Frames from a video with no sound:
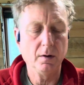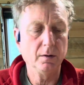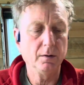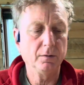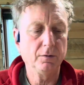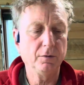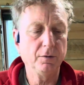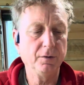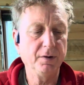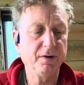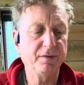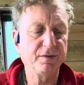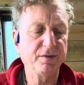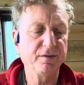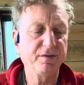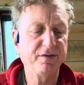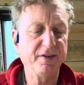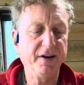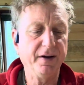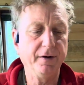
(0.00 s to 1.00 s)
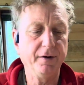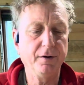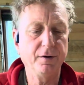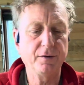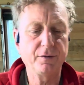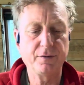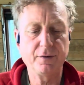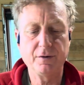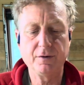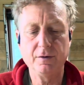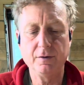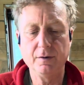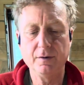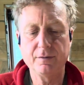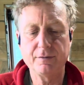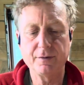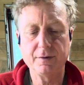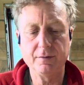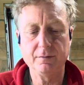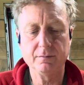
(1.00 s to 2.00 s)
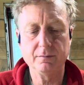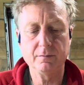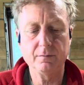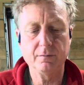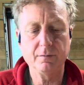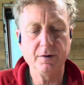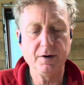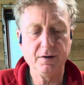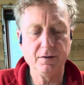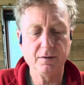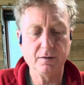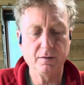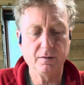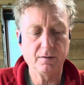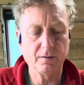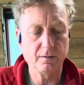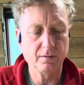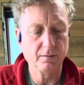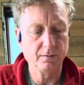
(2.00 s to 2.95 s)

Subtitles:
2 different failures for 2 different reasons.